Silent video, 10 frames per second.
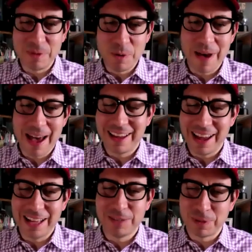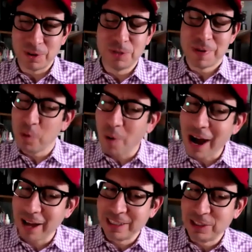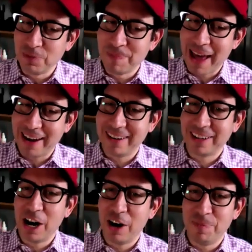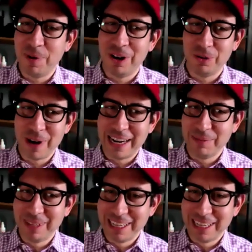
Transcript: you bat, yeah. It's, so it's been a while since you batted a golf ball randomly.